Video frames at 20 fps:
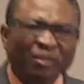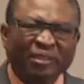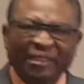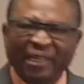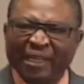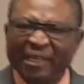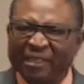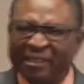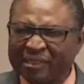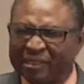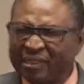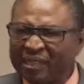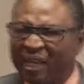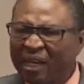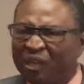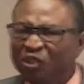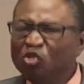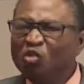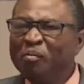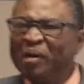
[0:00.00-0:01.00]
things,
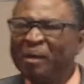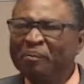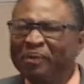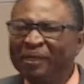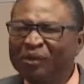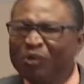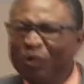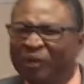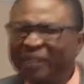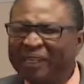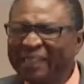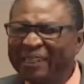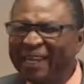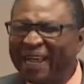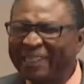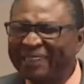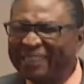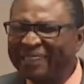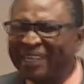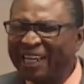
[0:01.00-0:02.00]
you might be looking
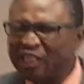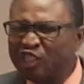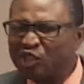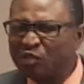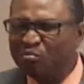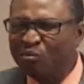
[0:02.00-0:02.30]
at it as